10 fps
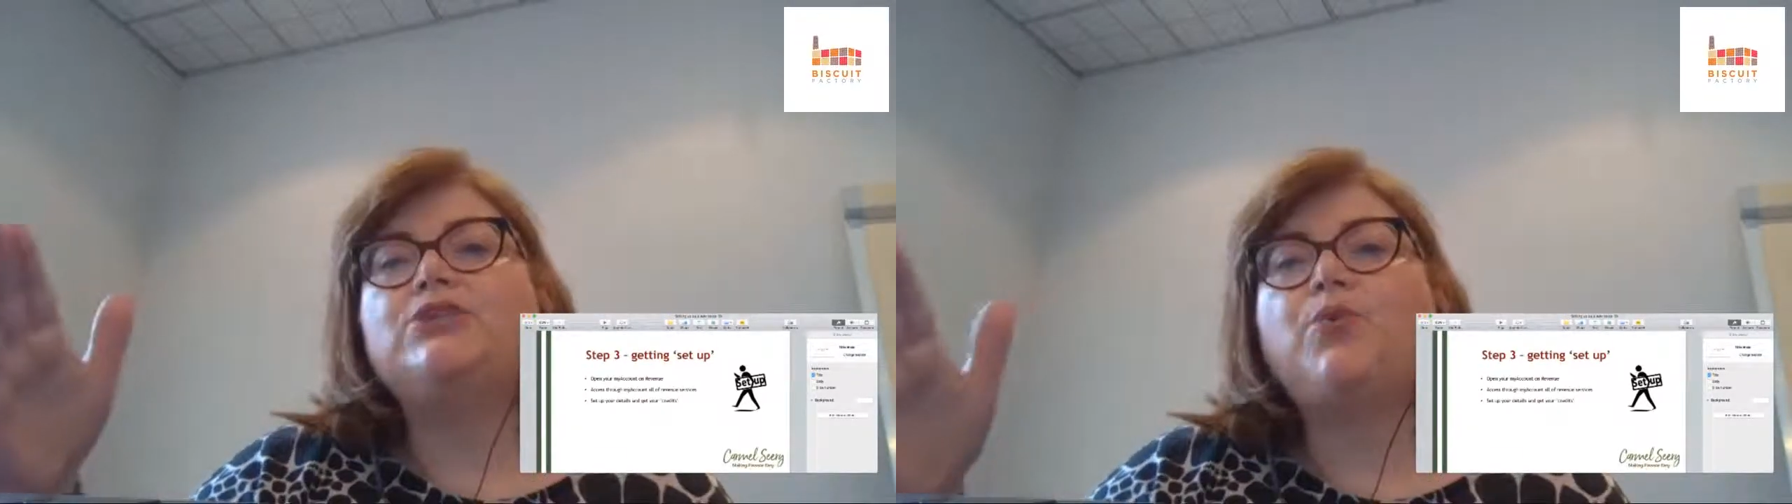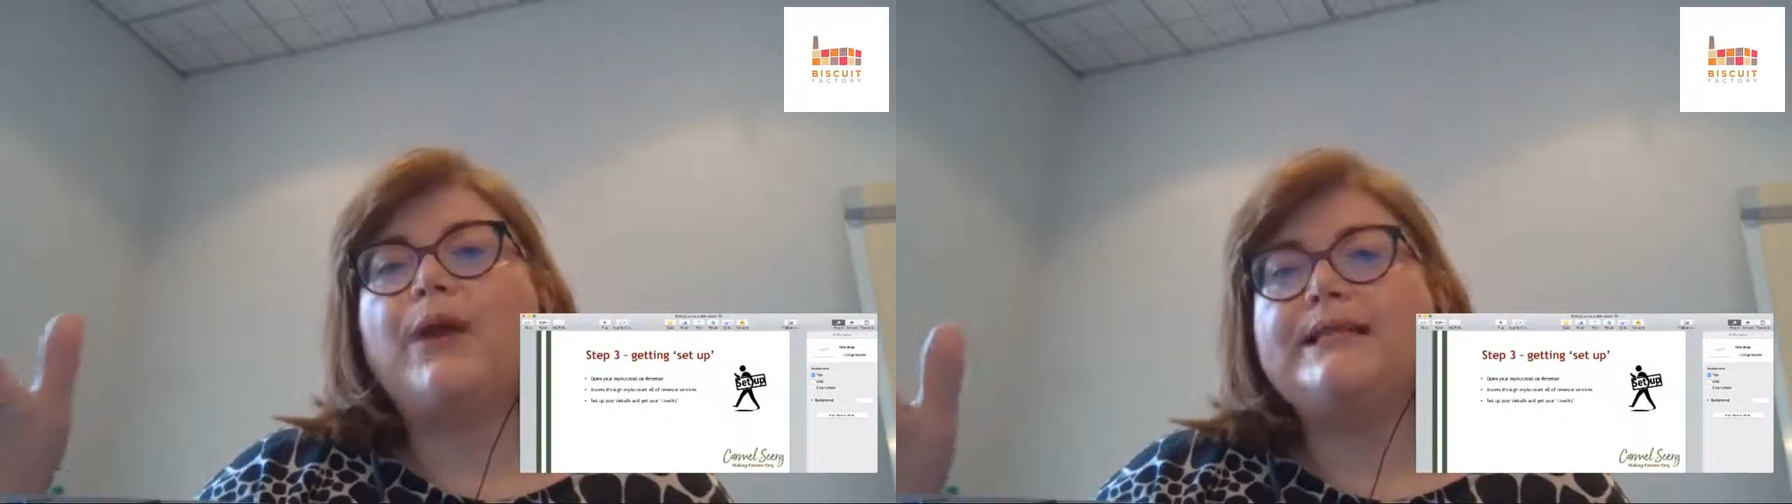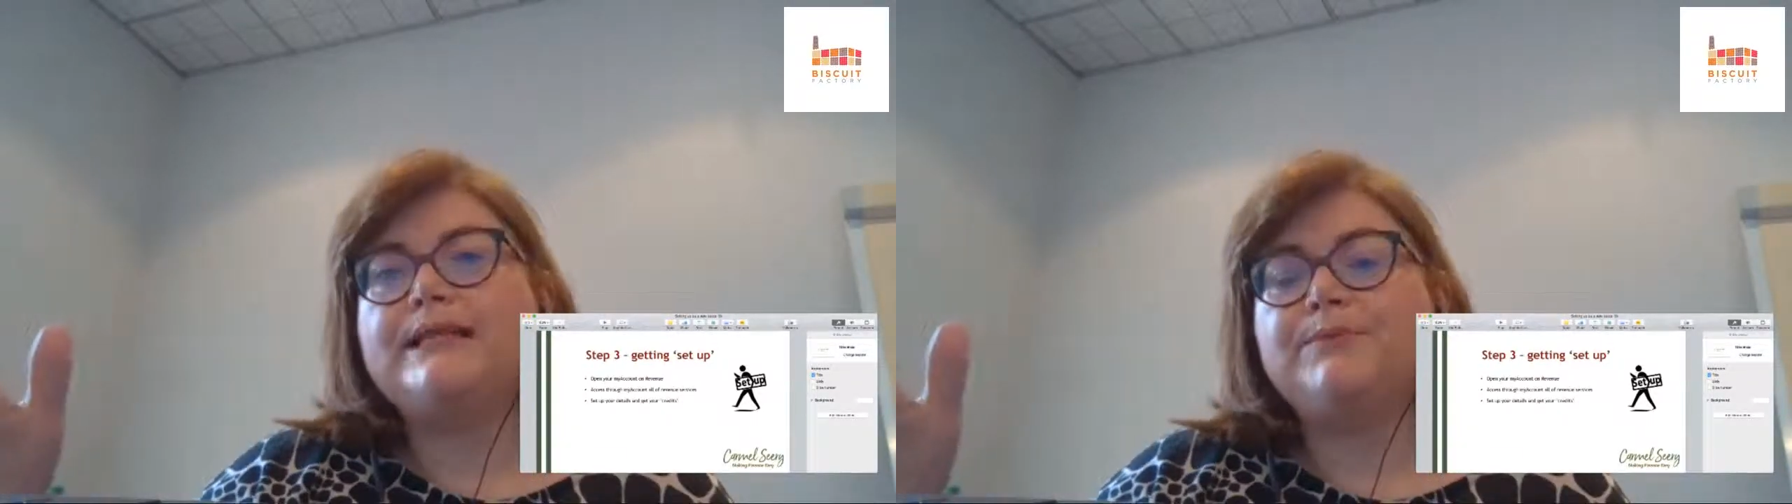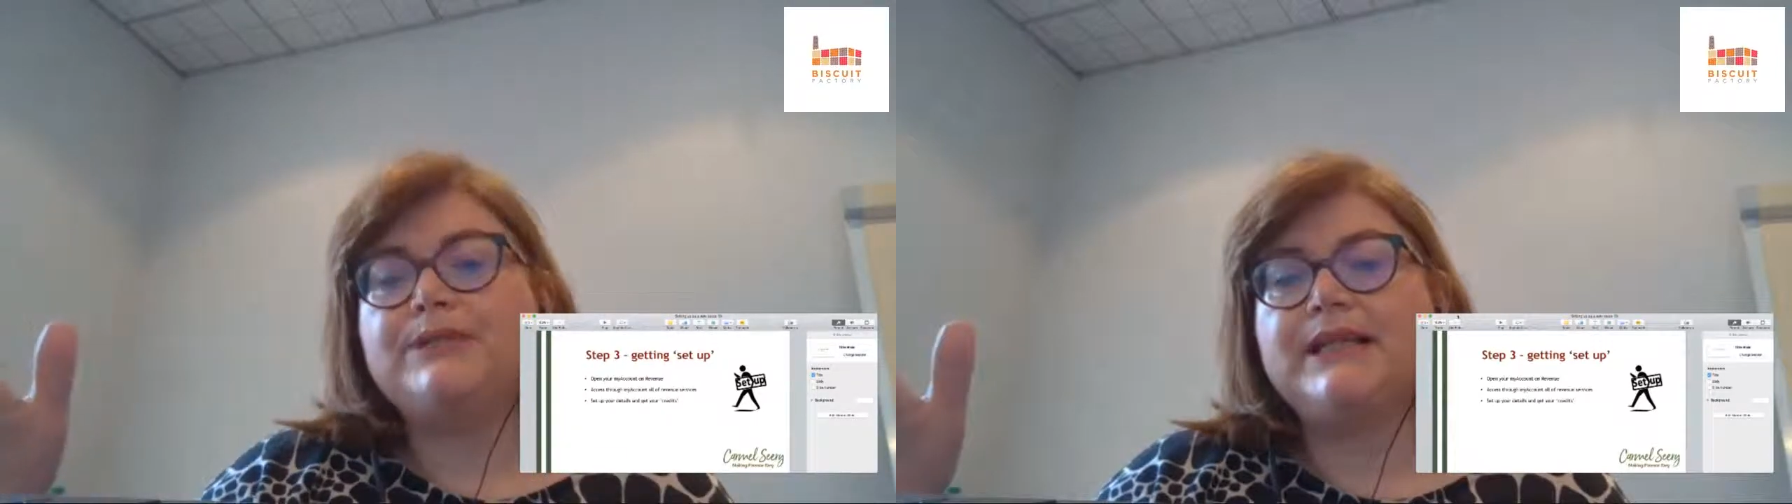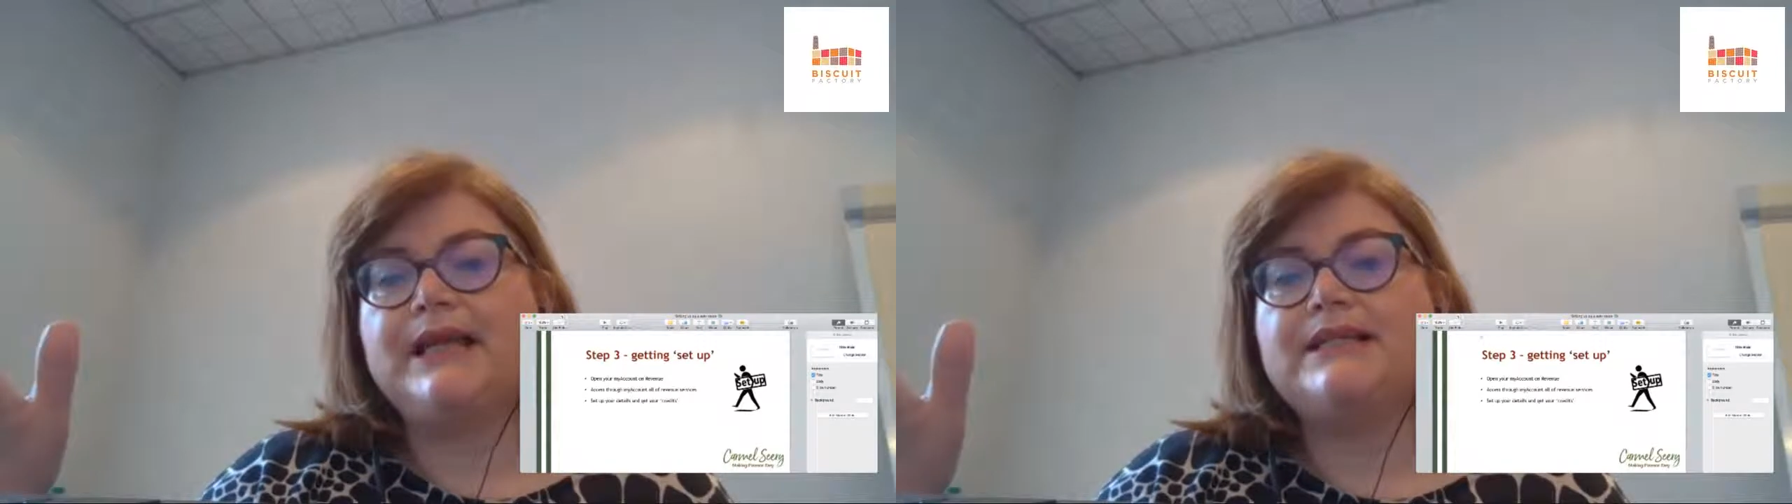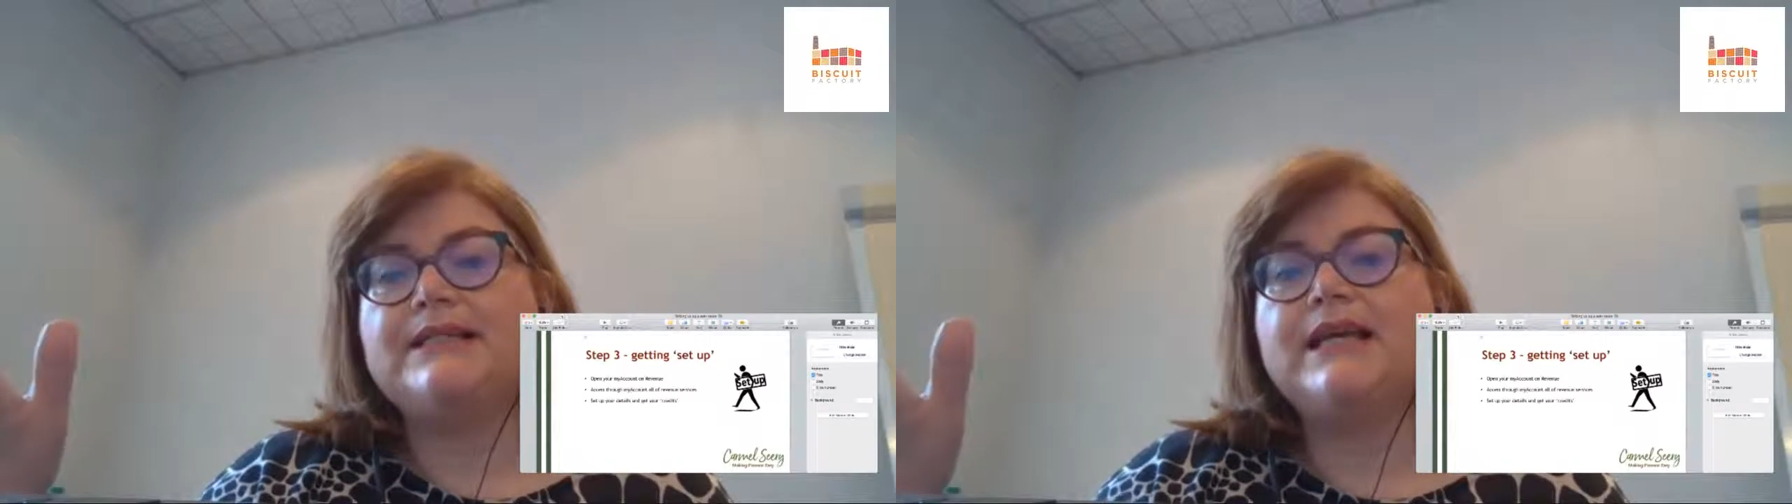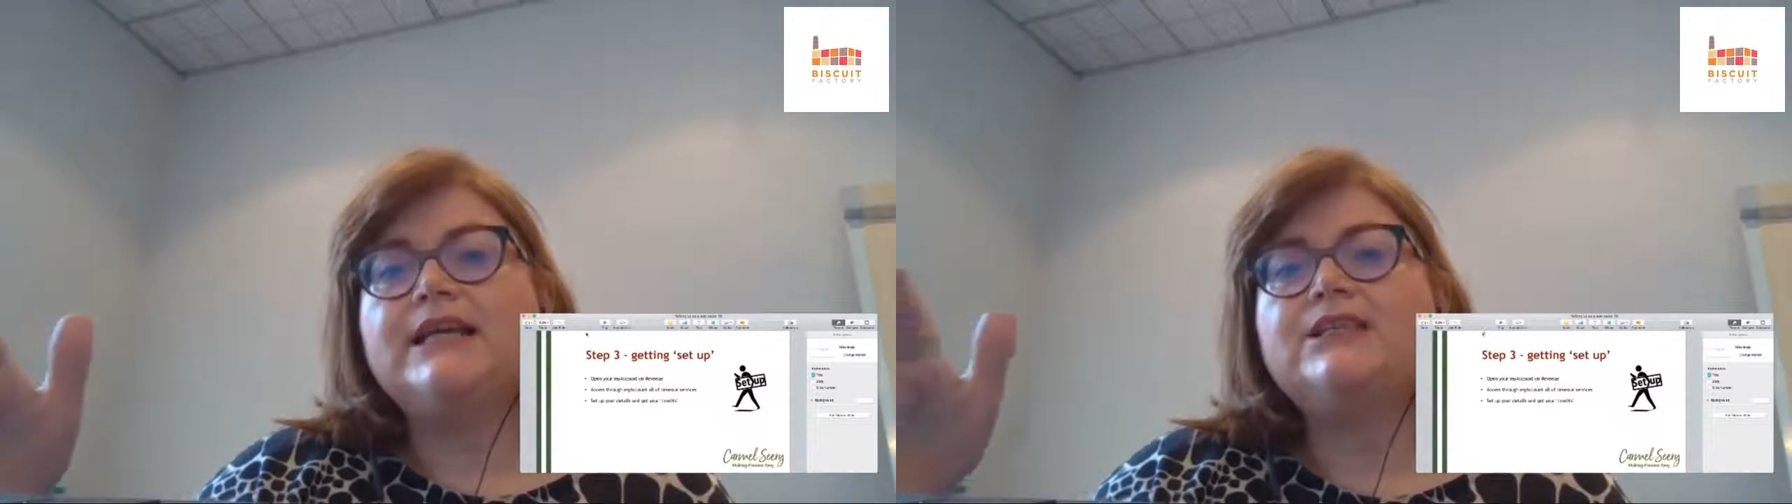20%.